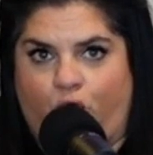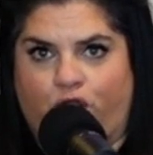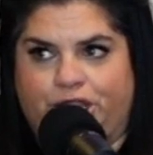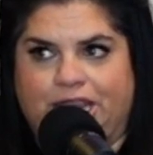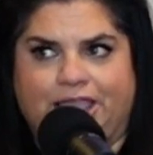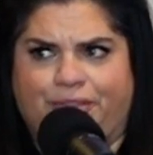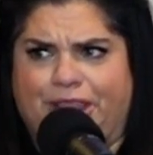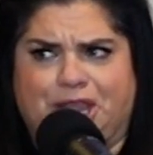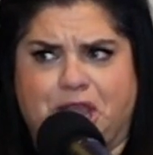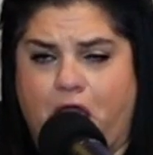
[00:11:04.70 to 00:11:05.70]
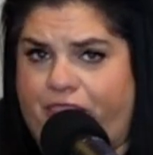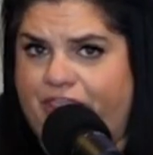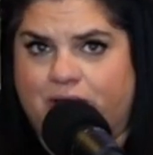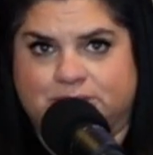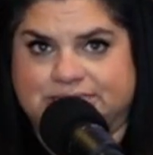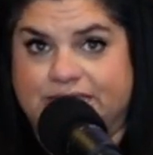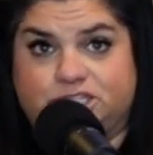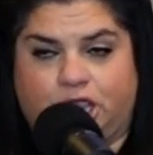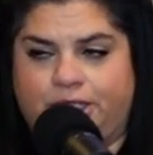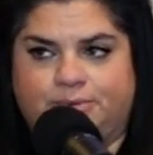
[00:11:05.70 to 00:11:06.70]
quality, and like nothing was
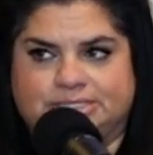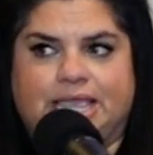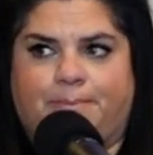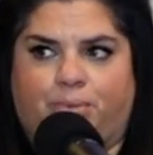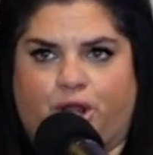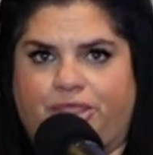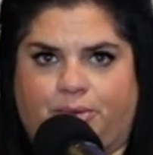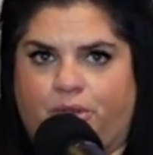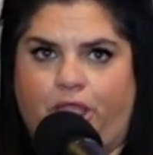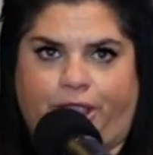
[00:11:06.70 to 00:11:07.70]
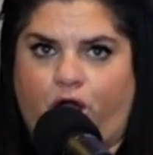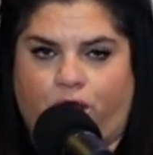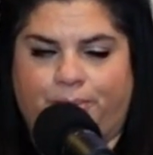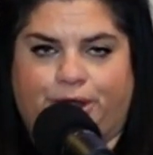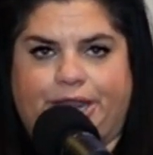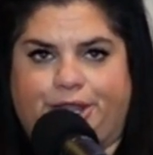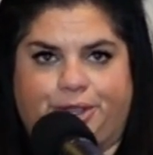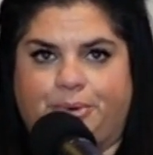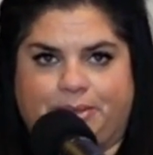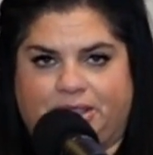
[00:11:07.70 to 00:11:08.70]
like it was like they were like all brand
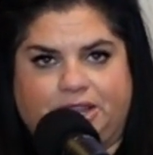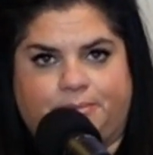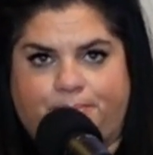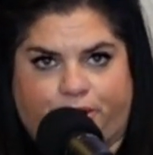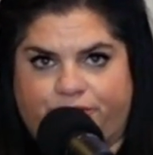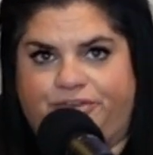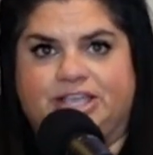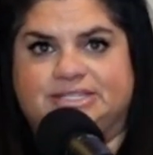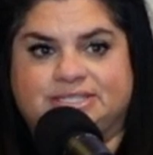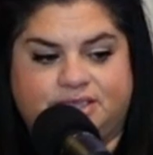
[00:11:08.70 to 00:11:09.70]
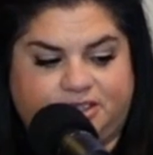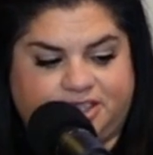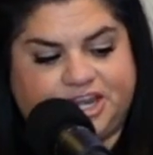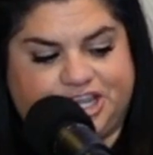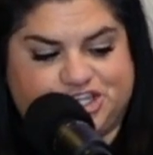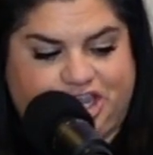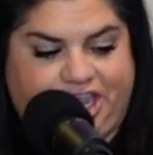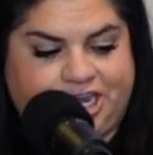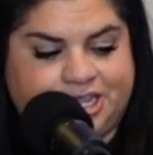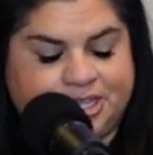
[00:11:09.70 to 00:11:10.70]
new. I mean, perfect
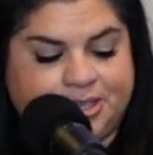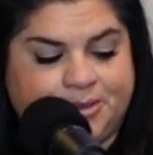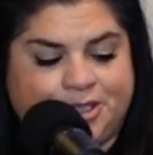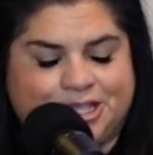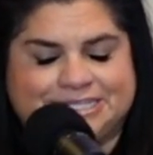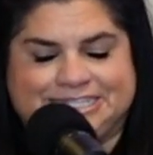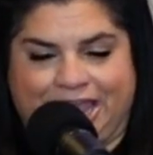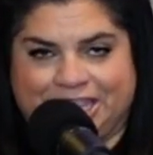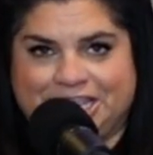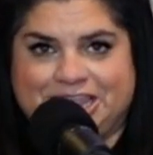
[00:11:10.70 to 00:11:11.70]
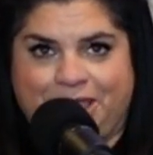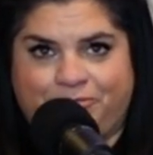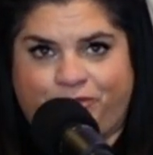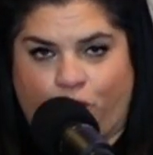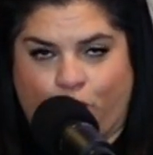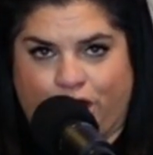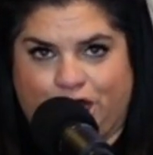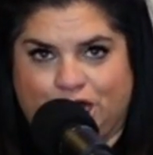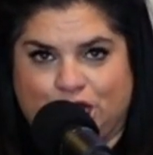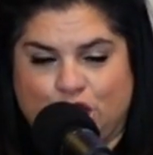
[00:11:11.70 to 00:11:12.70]
condition. Selling them
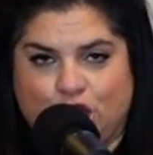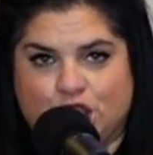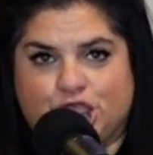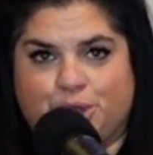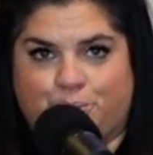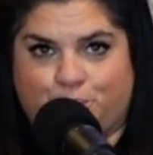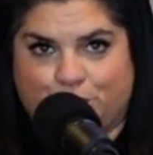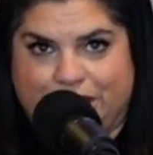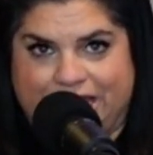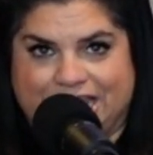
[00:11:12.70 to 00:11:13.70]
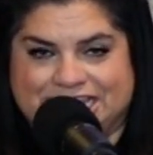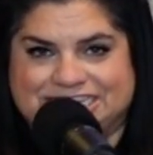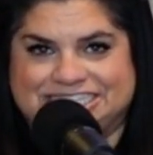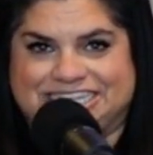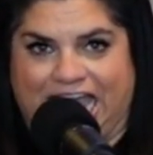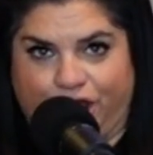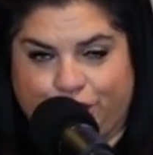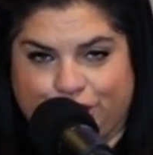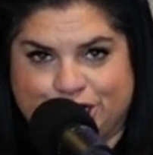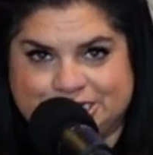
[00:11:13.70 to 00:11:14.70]
for
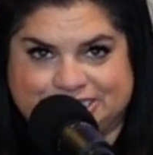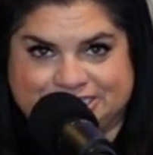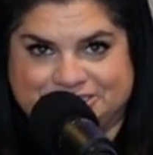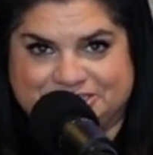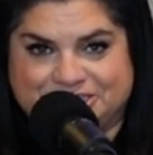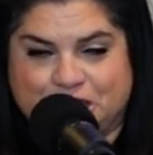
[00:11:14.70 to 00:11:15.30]
$3.